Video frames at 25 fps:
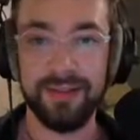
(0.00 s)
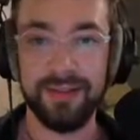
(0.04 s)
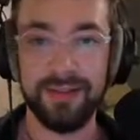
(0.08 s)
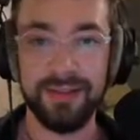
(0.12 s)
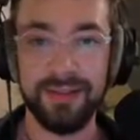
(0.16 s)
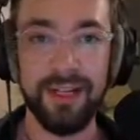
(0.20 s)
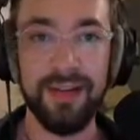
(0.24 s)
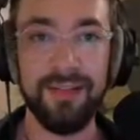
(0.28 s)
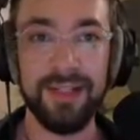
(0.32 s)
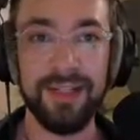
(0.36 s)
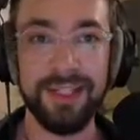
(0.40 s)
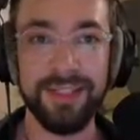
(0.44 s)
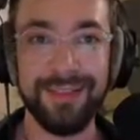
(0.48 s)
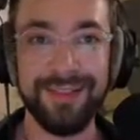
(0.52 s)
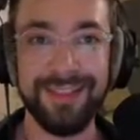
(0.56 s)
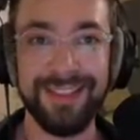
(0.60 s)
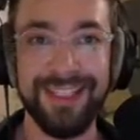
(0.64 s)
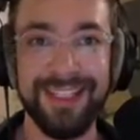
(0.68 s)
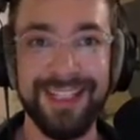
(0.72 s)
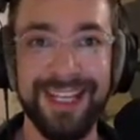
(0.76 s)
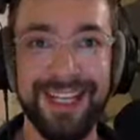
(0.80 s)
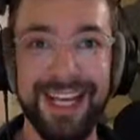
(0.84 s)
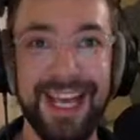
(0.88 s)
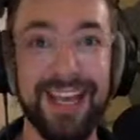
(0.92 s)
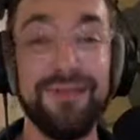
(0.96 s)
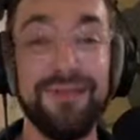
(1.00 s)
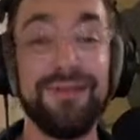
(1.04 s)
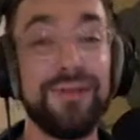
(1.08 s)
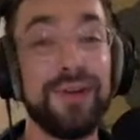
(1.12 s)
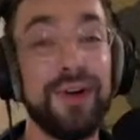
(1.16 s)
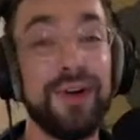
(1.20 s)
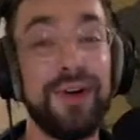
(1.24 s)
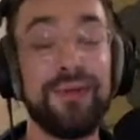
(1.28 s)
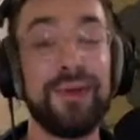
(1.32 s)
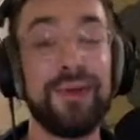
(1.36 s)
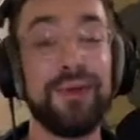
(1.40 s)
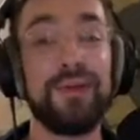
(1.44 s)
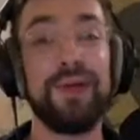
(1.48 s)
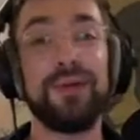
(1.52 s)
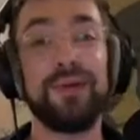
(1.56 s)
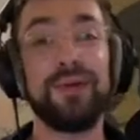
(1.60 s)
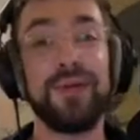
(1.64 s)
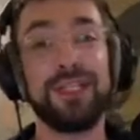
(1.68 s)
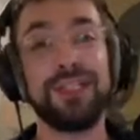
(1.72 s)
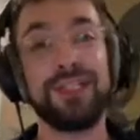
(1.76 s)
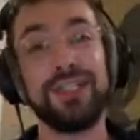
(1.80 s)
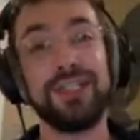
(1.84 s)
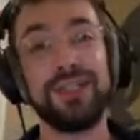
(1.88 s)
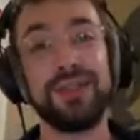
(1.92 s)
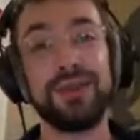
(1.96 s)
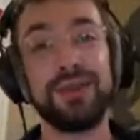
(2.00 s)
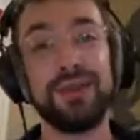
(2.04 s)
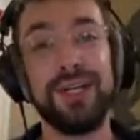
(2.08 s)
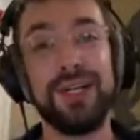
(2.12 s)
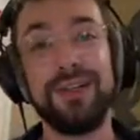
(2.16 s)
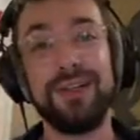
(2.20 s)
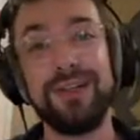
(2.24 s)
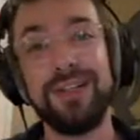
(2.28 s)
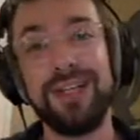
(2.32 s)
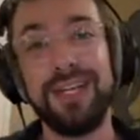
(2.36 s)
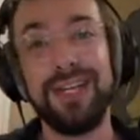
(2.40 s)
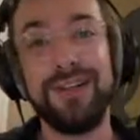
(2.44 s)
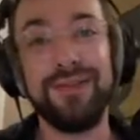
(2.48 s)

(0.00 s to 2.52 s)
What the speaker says: Love it. And for everyone watching as well,